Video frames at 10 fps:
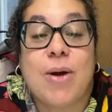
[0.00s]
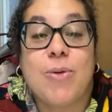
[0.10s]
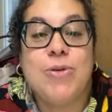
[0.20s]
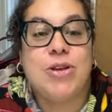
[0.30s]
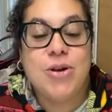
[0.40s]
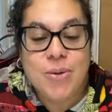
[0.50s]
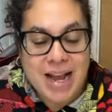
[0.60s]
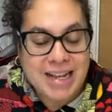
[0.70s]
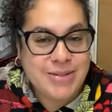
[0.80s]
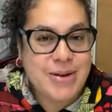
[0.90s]
Oh, you know, I
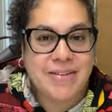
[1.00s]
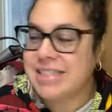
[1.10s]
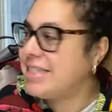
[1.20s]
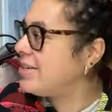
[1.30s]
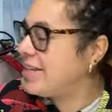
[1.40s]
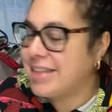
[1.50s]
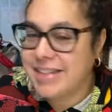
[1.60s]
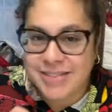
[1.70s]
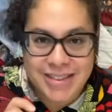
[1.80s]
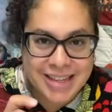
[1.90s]
do have to tell you a
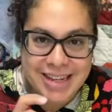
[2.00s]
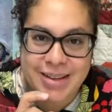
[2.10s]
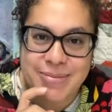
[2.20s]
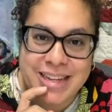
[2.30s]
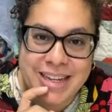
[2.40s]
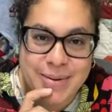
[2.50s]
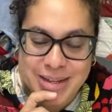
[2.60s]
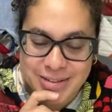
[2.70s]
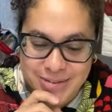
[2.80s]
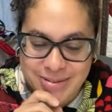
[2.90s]
little thing I'm thinking
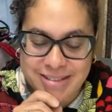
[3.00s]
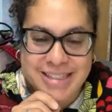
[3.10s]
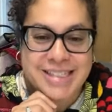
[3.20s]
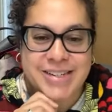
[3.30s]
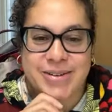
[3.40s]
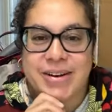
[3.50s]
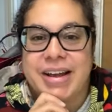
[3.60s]
about doing this year.